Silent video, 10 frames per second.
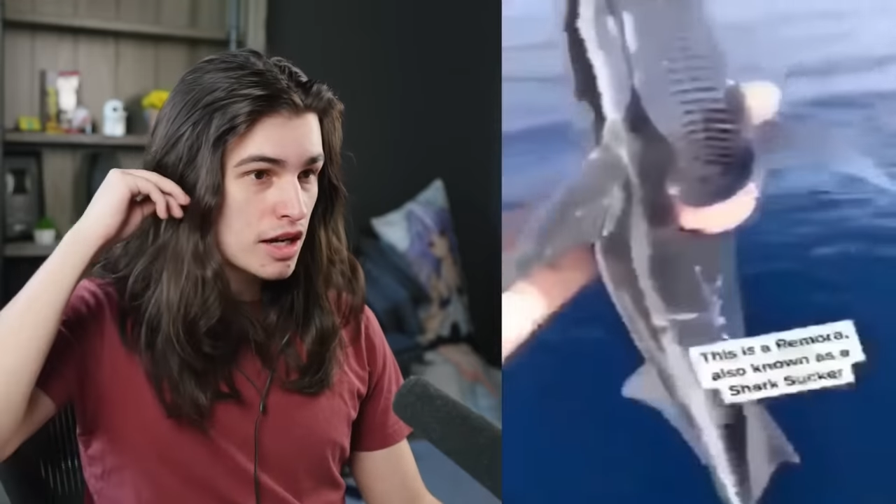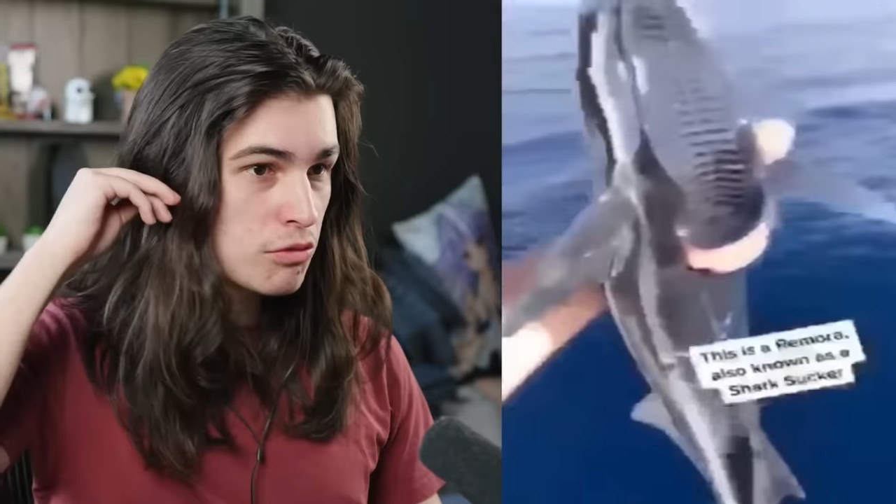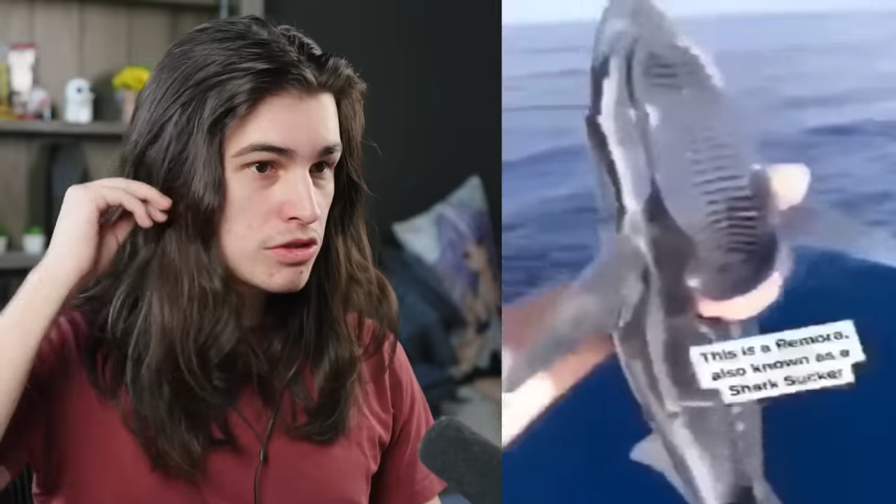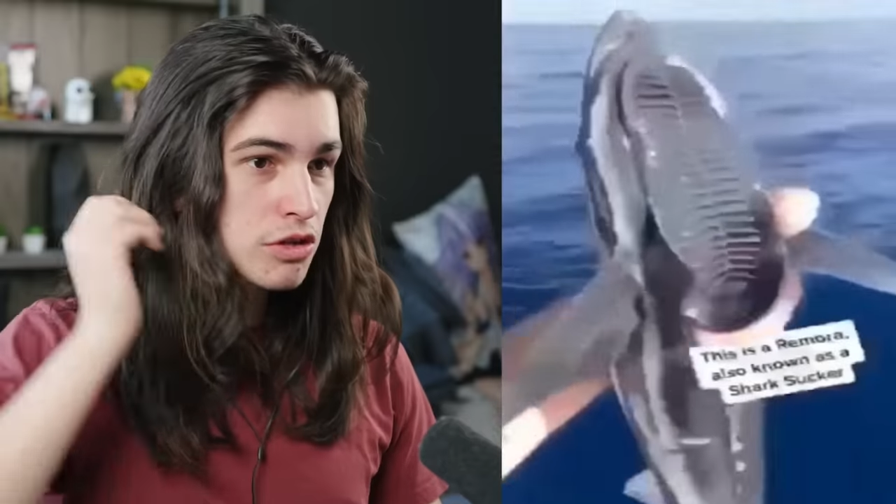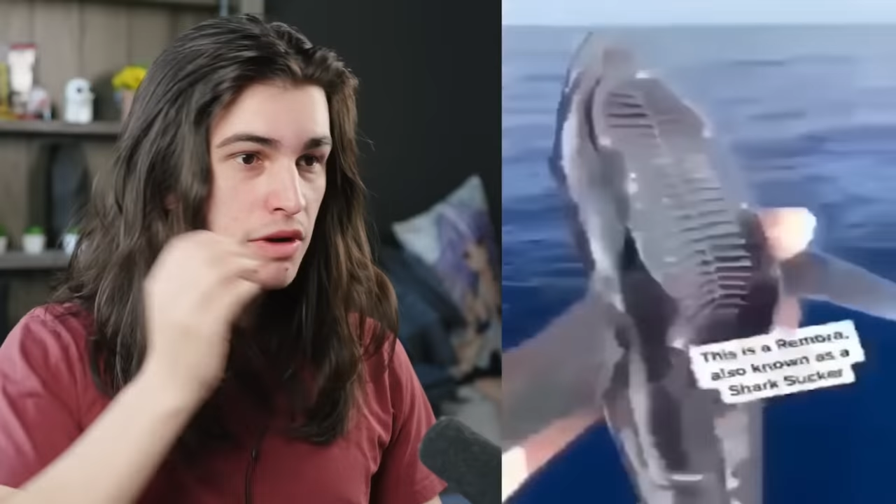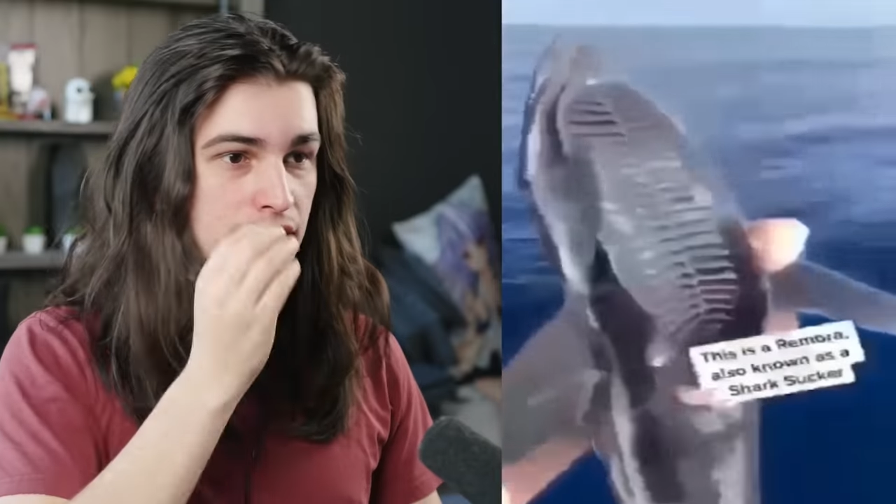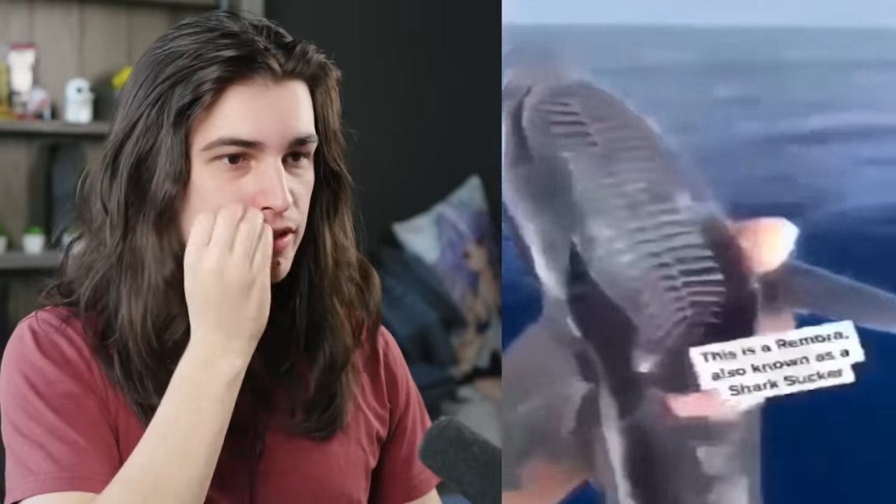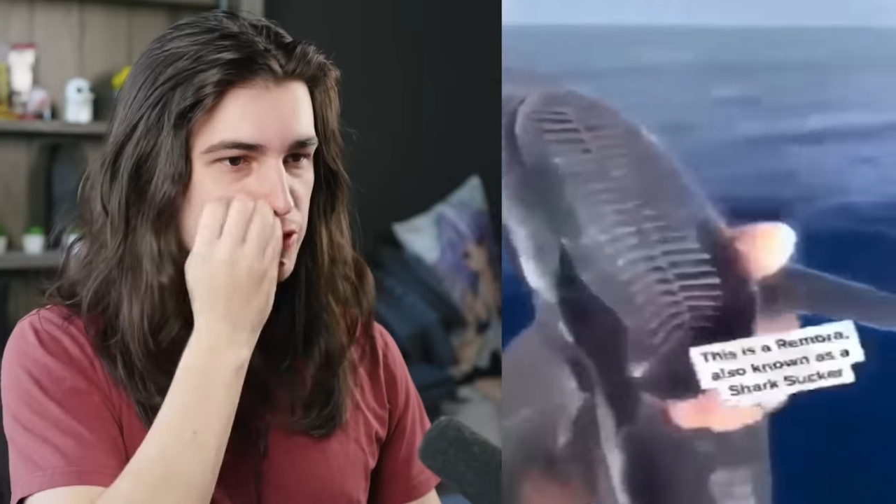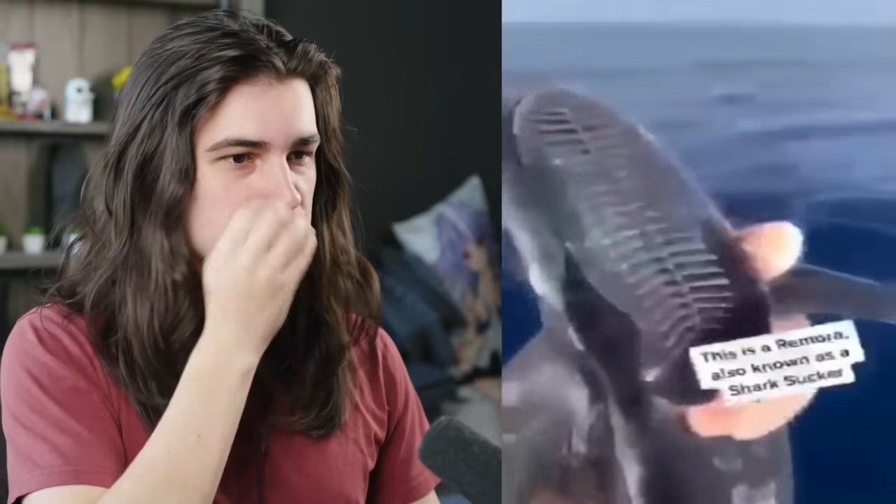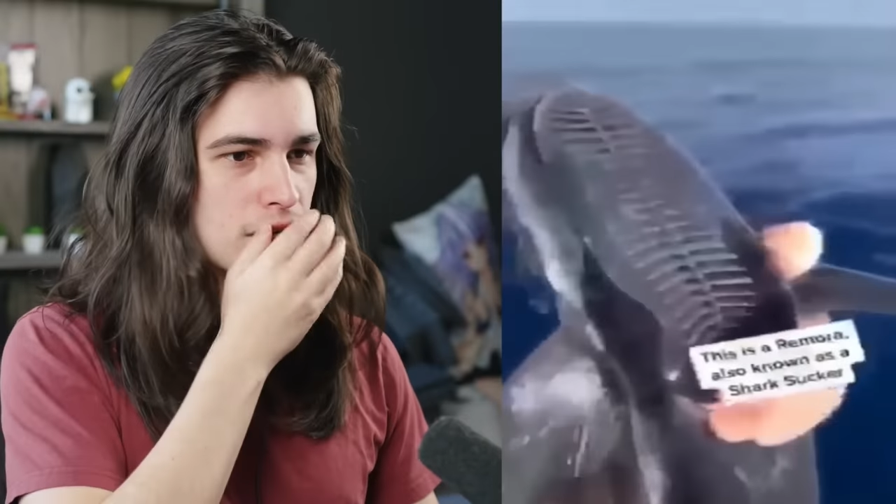I wonder why
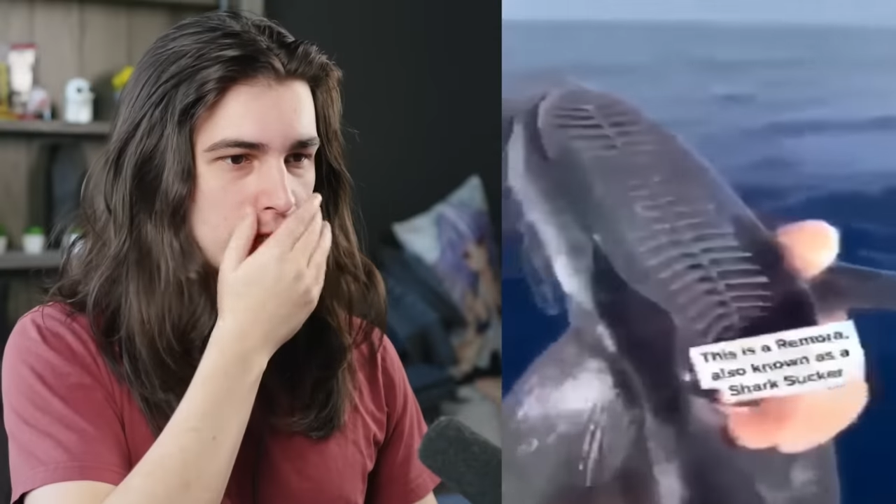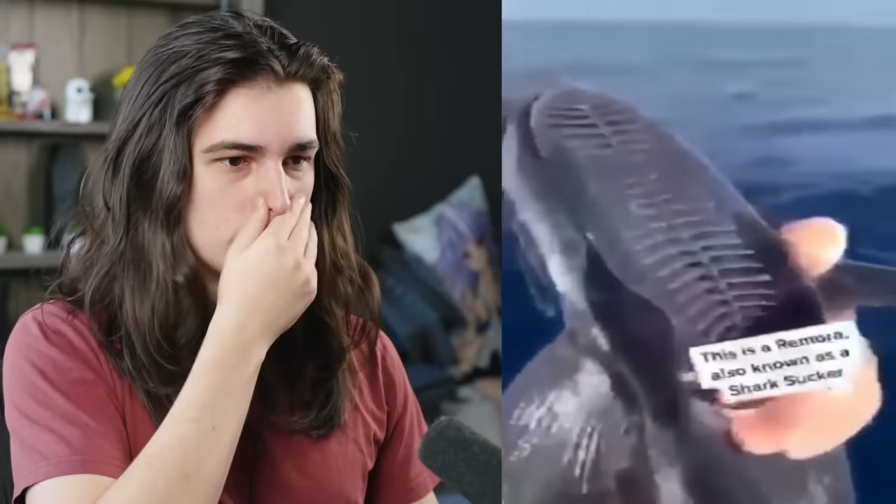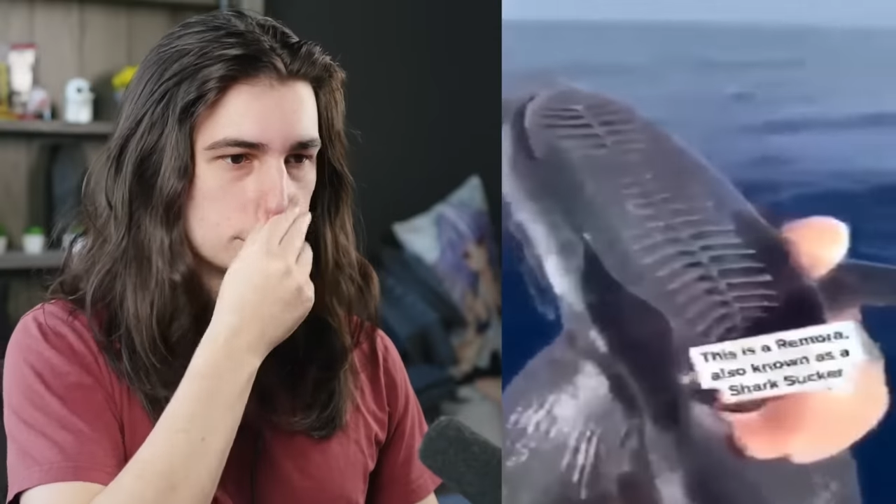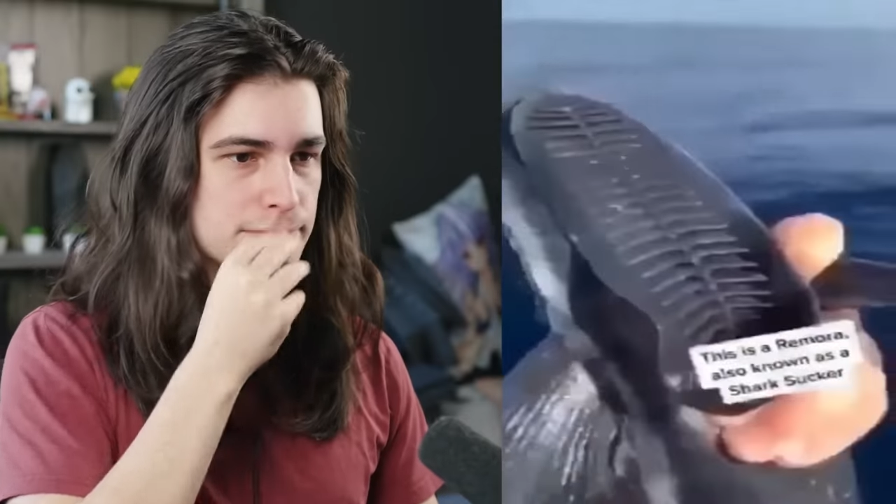they're sucking.